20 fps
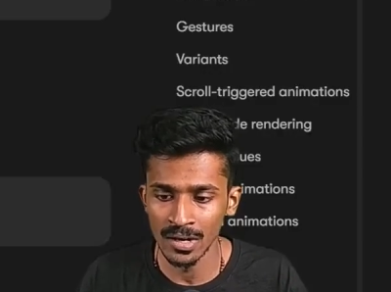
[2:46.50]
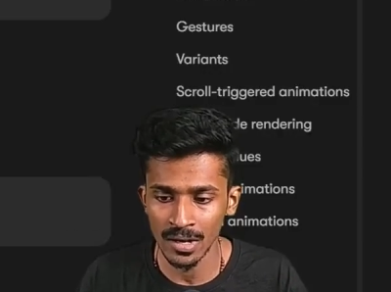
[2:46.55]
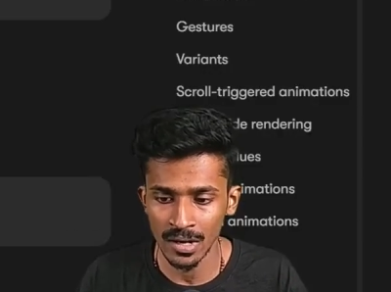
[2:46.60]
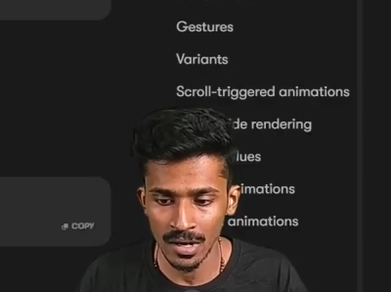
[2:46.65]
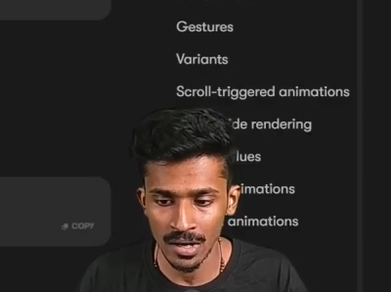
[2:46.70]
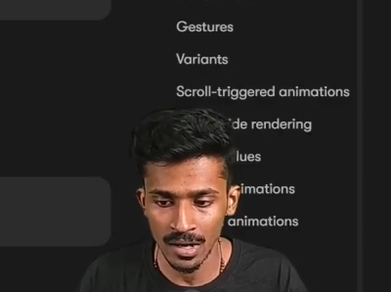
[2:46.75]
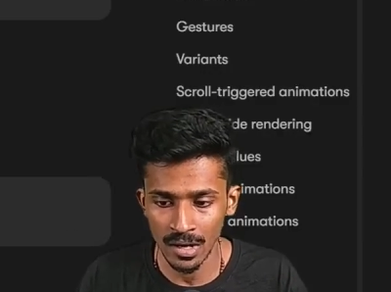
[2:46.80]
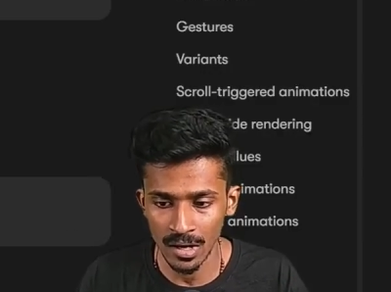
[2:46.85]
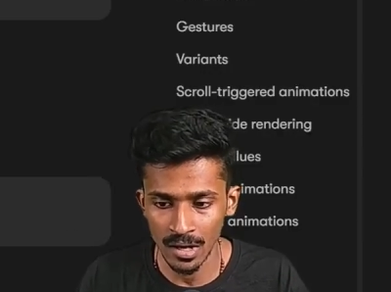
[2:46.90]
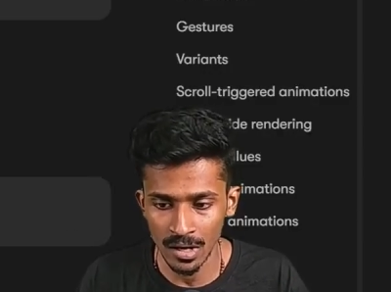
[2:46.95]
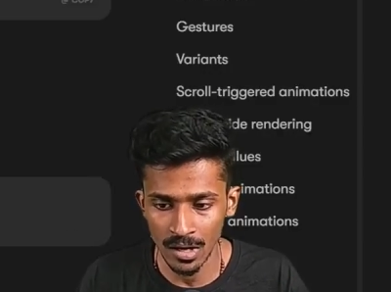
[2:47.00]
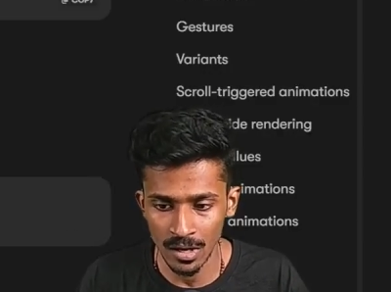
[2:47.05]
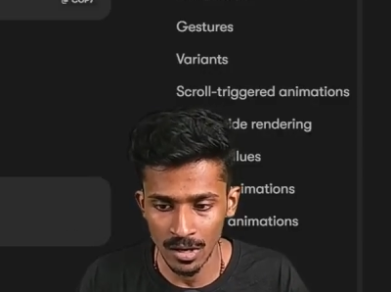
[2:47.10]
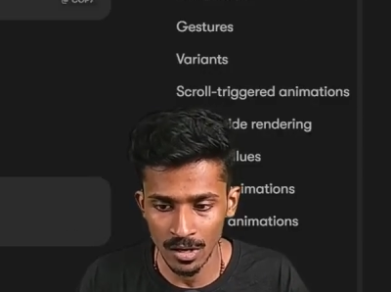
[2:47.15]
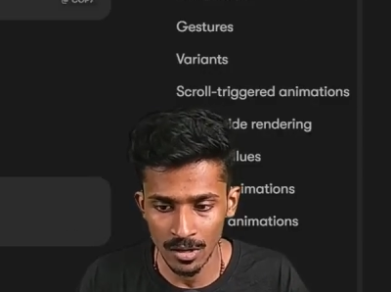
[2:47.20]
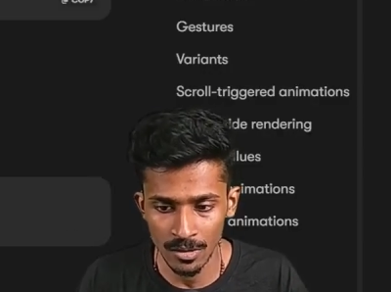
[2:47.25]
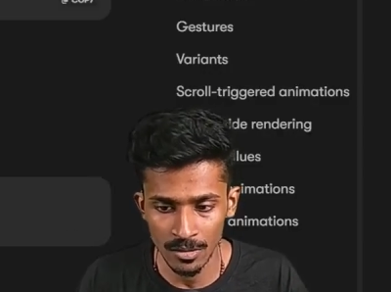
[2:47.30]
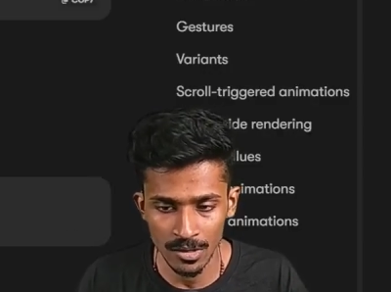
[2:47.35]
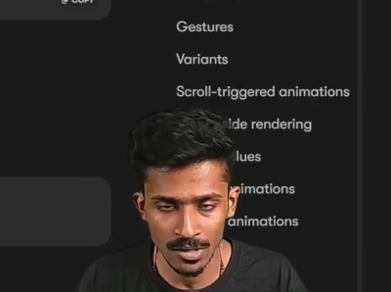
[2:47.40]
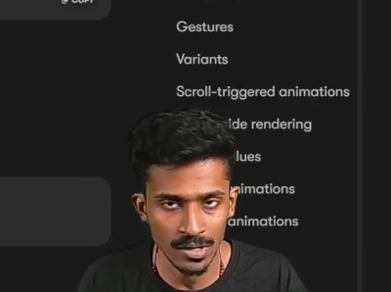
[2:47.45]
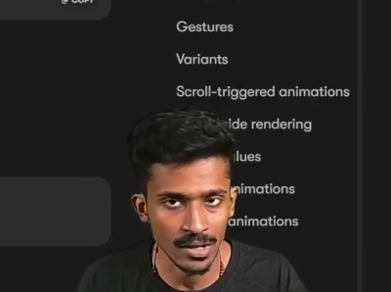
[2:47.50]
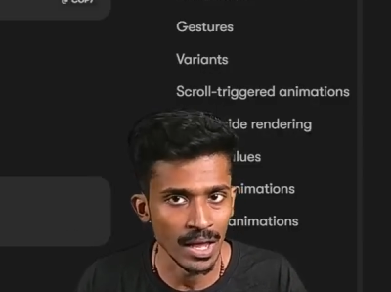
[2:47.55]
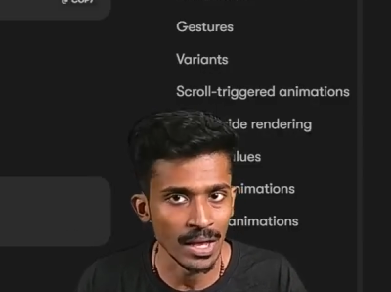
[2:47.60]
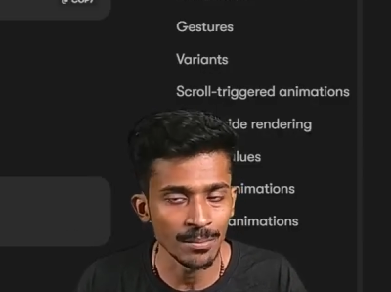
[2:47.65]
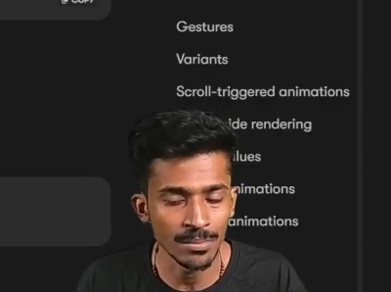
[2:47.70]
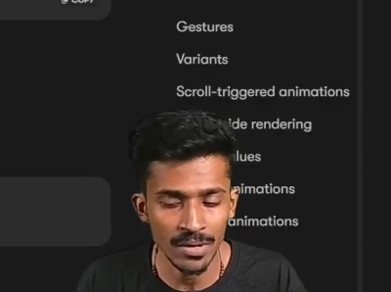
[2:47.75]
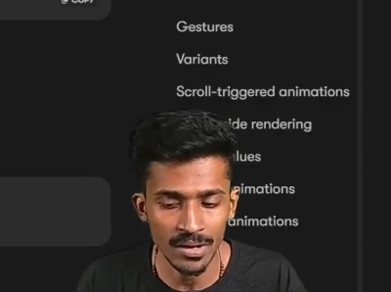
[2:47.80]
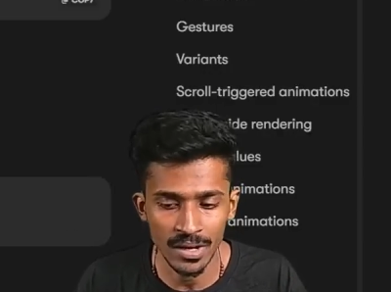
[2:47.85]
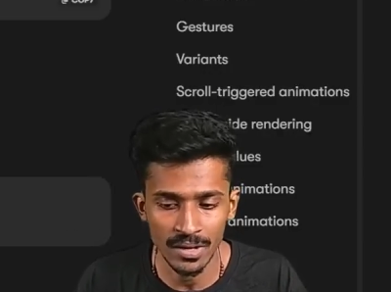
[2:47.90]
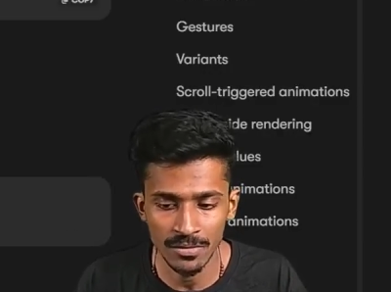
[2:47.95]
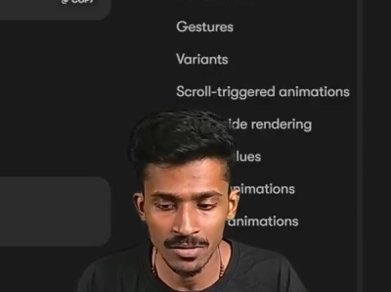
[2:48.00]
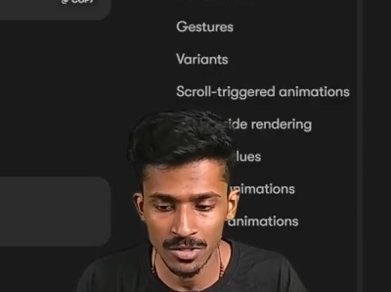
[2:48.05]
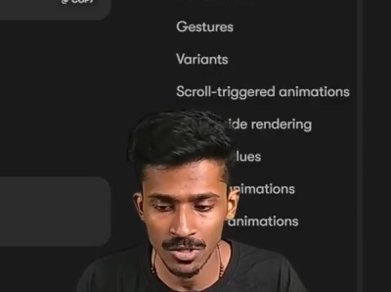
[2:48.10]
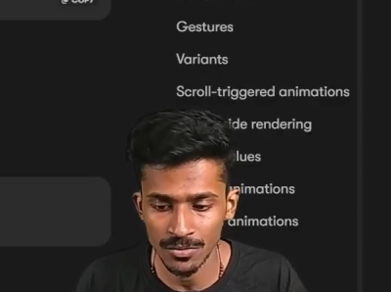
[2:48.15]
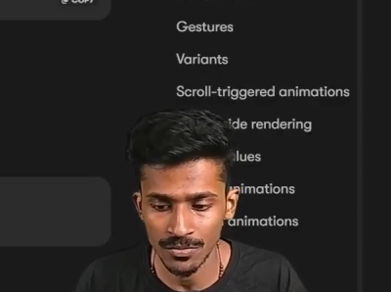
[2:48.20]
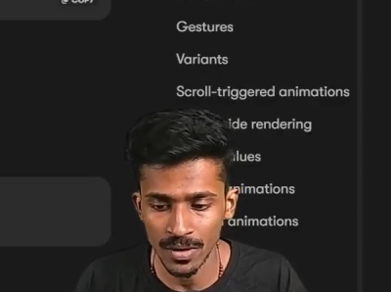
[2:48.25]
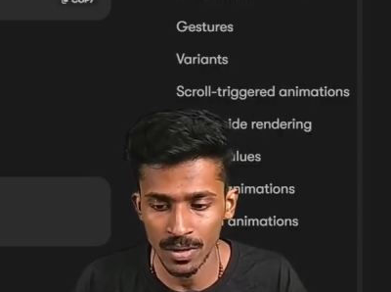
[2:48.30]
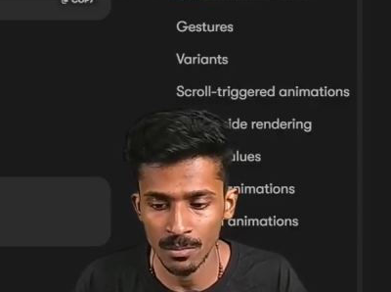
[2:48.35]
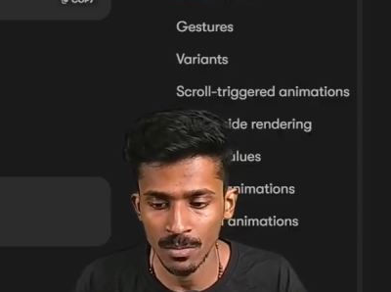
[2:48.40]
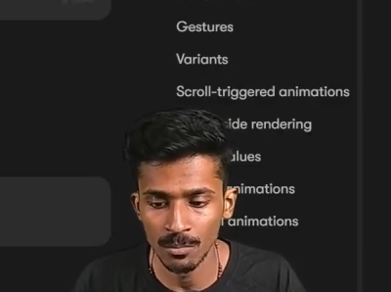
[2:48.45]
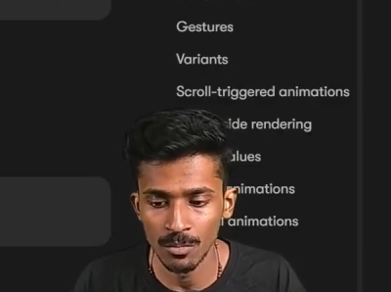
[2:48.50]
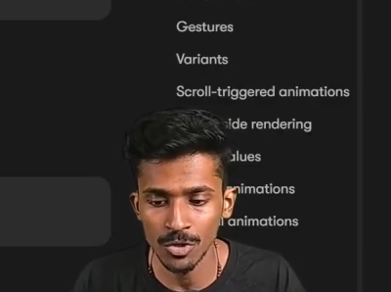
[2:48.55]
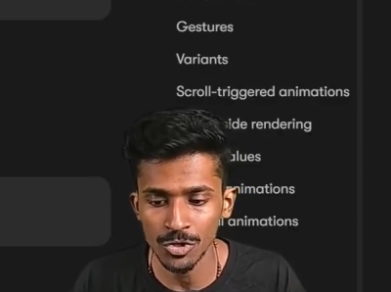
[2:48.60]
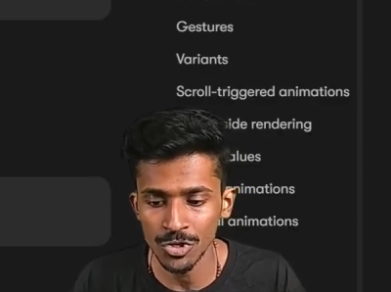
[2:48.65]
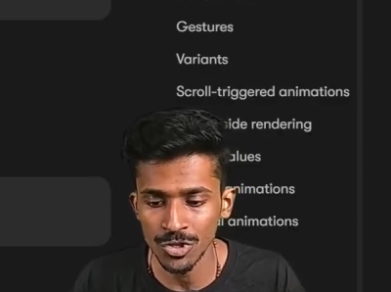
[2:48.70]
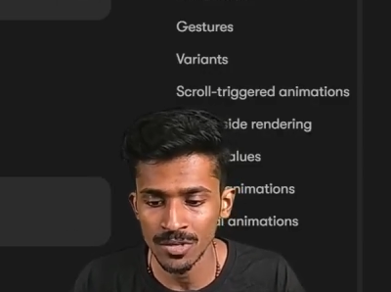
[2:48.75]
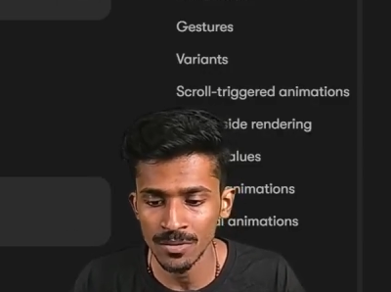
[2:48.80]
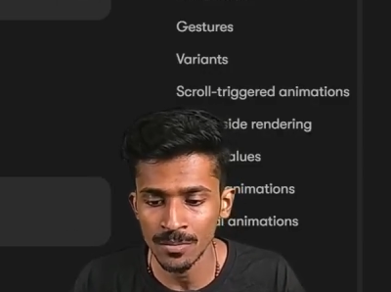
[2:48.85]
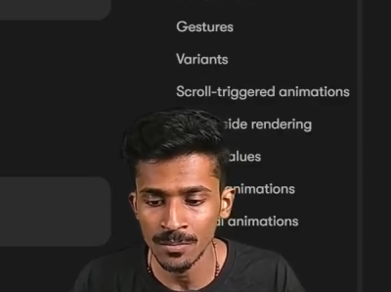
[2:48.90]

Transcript: uh, library, which is Framer Motion.